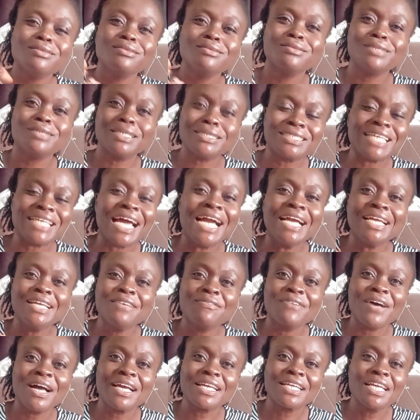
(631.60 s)

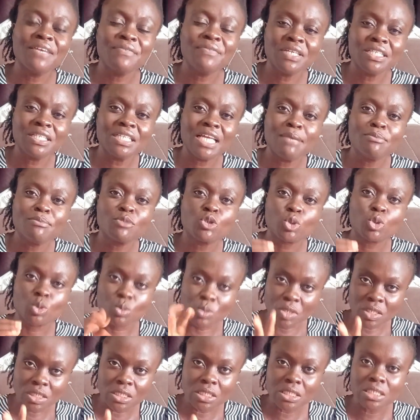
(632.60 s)
if I giving them
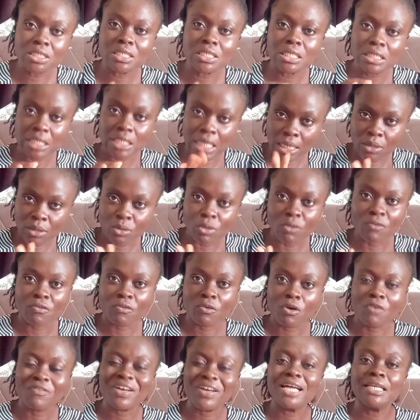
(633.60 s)
sweets is a sign of
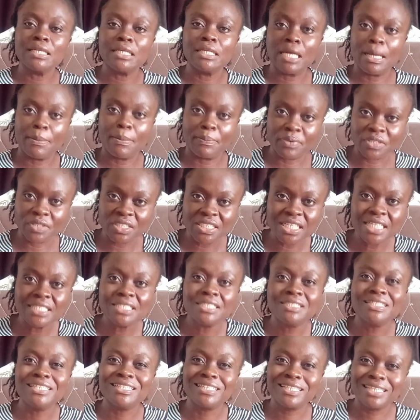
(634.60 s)
love, and they appreciate
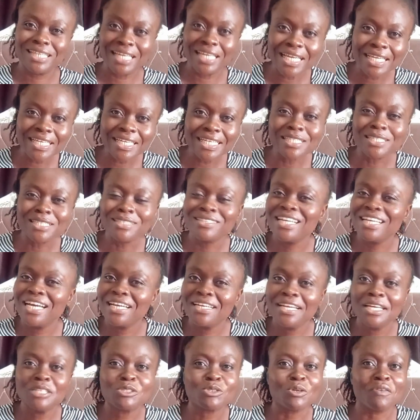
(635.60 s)
it, they take it
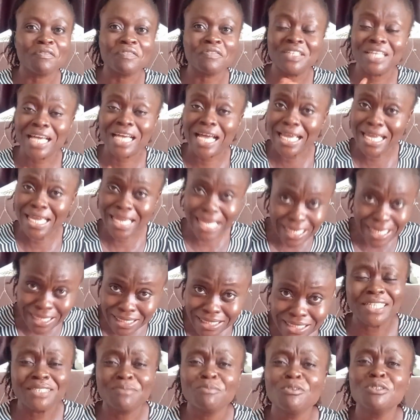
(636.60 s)
regardless of their
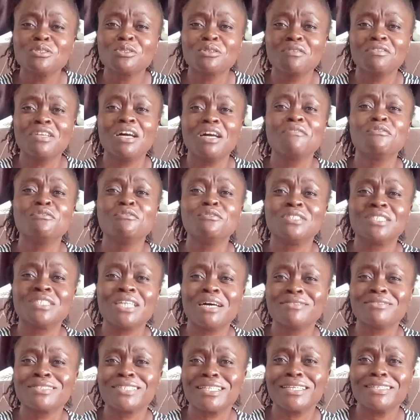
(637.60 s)
age. Most of their food
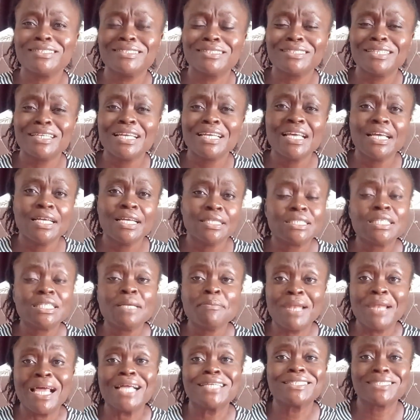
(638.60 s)

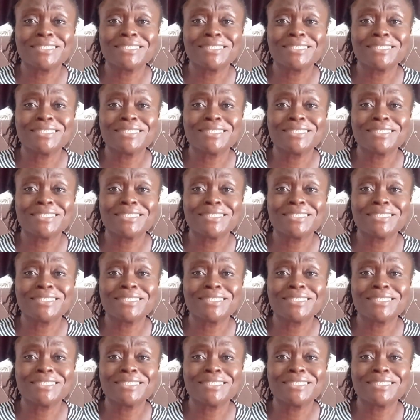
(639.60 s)
seem like